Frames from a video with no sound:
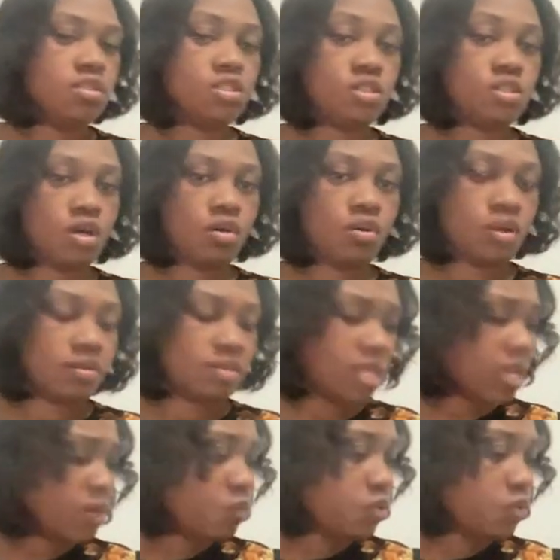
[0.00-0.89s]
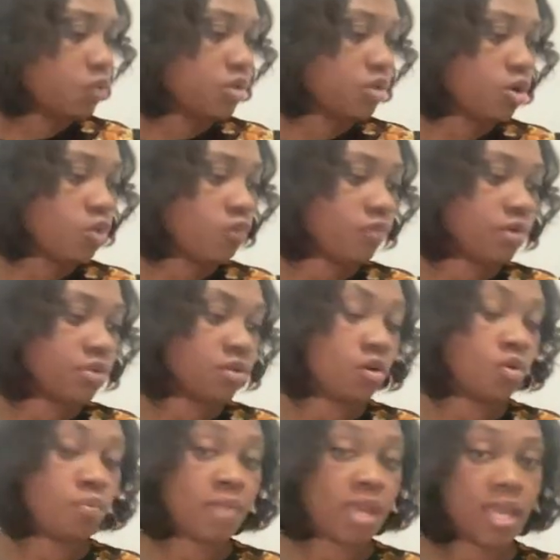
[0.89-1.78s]
So I think we went over
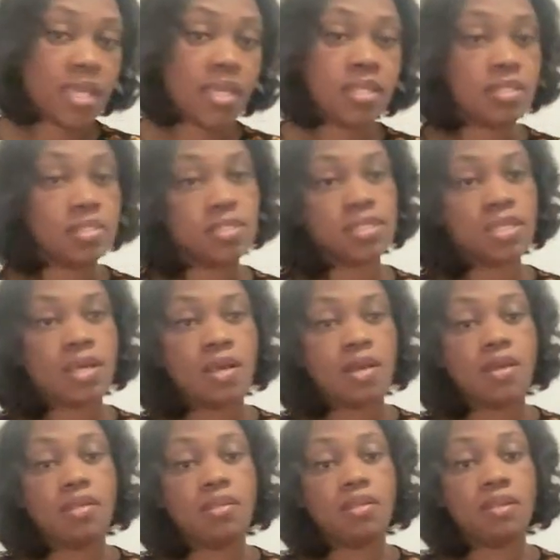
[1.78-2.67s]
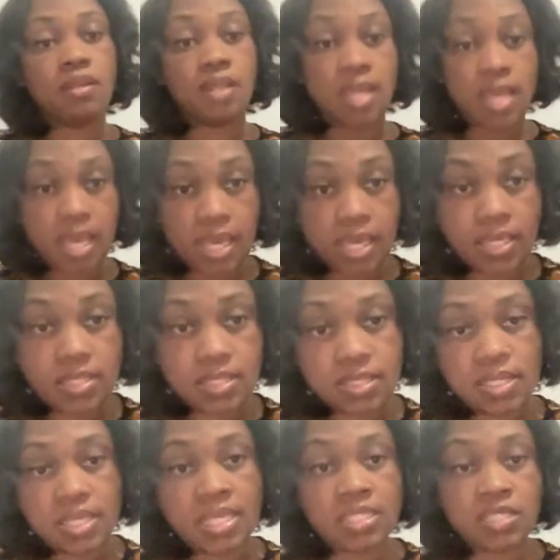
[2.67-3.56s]
domains.
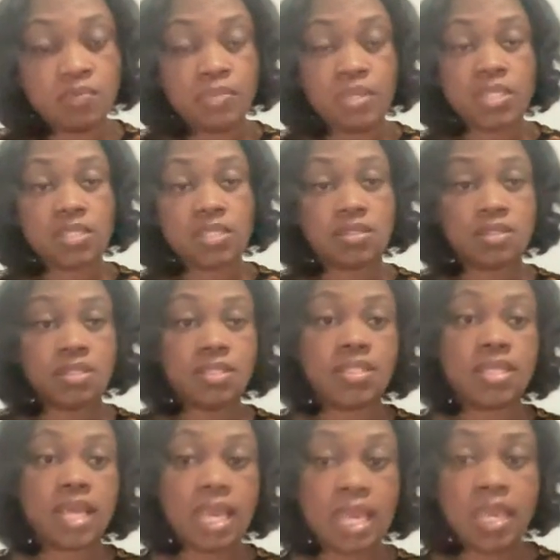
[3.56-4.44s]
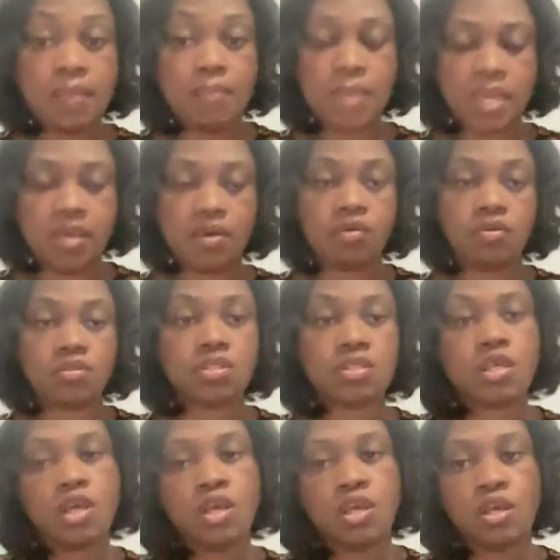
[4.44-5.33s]
Next is business emails.
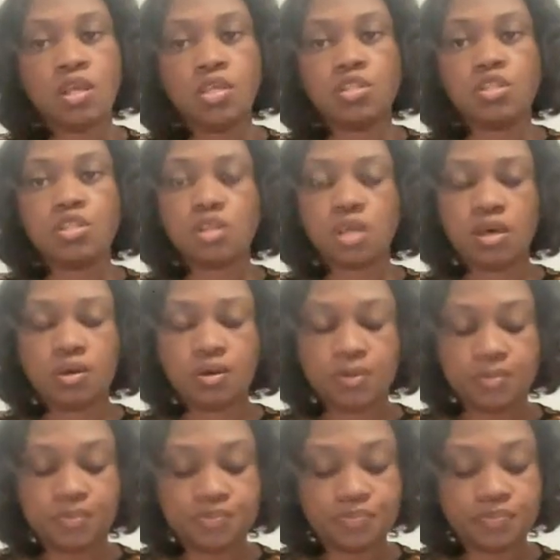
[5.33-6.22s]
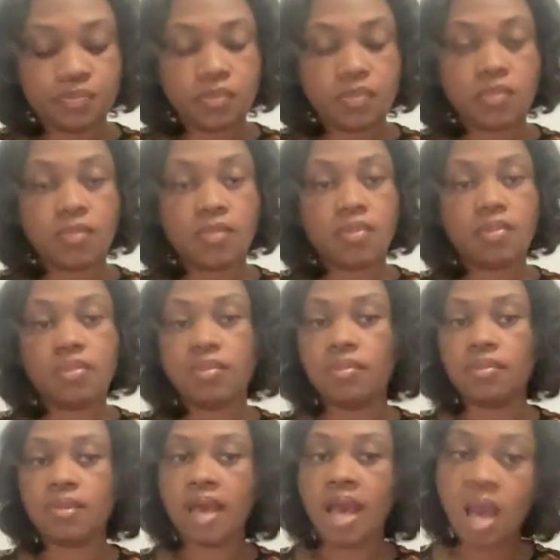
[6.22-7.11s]
So
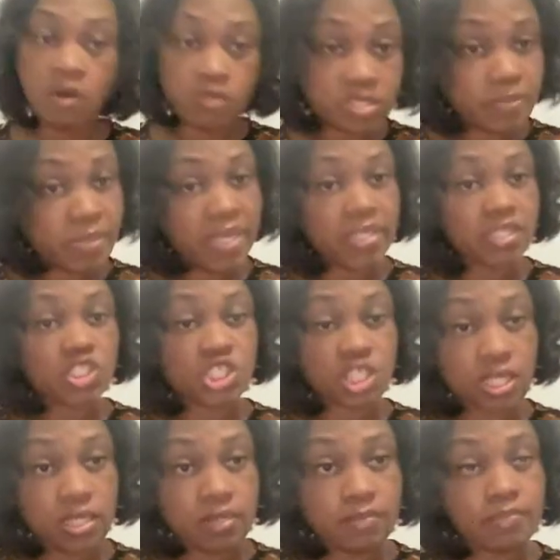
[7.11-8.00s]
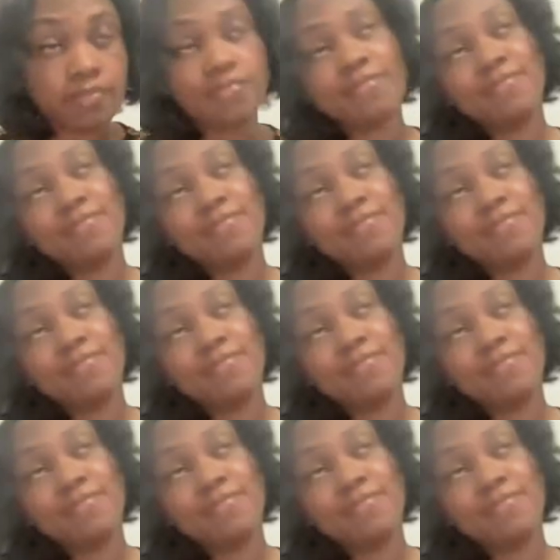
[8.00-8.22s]
I was being cheap